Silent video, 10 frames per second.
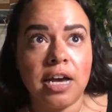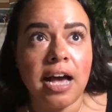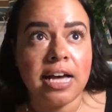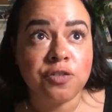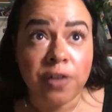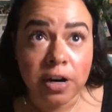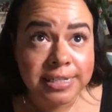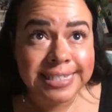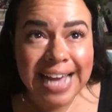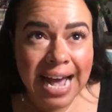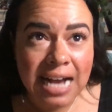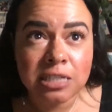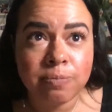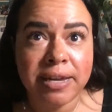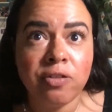as far as
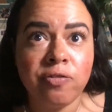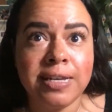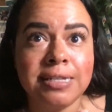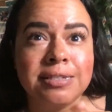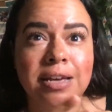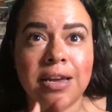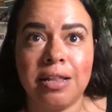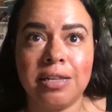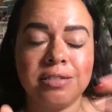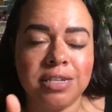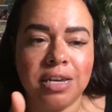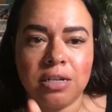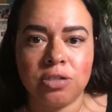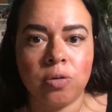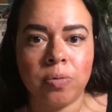tax benefits, an LLC
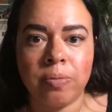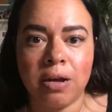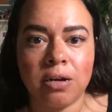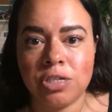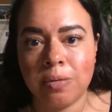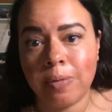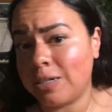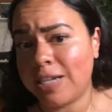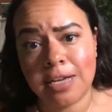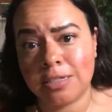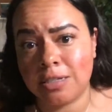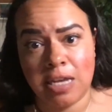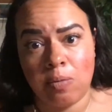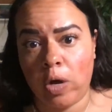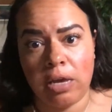and a sole proprietorship are taxed the
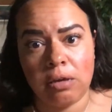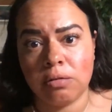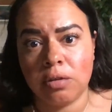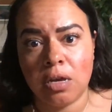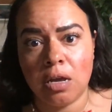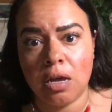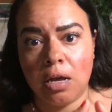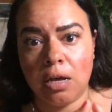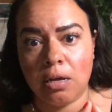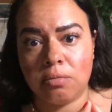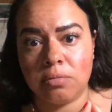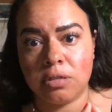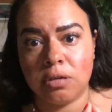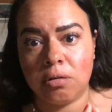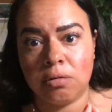same way.
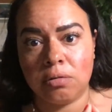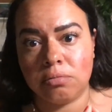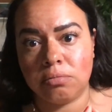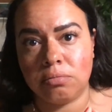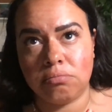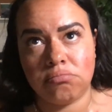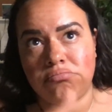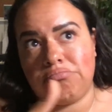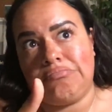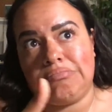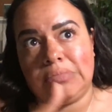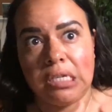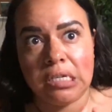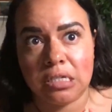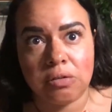So
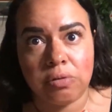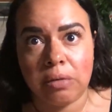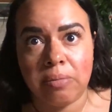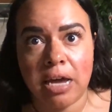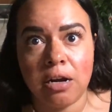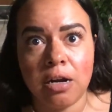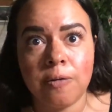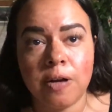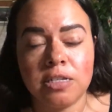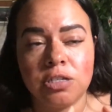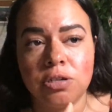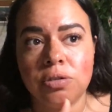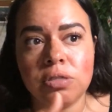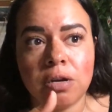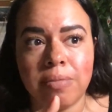it doesn't really matter until
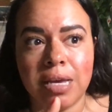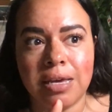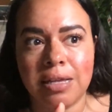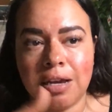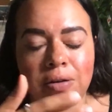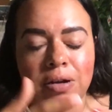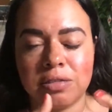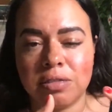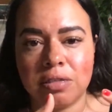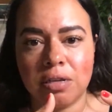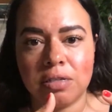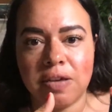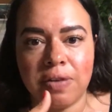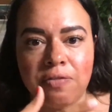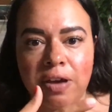you start making like around
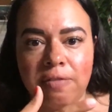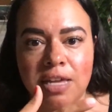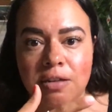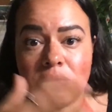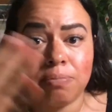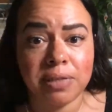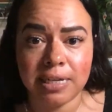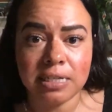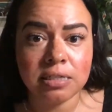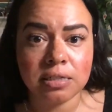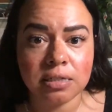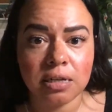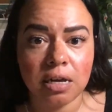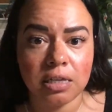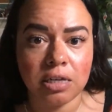75,000 plus
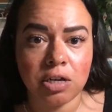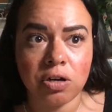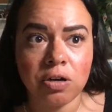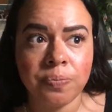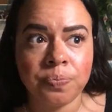a year.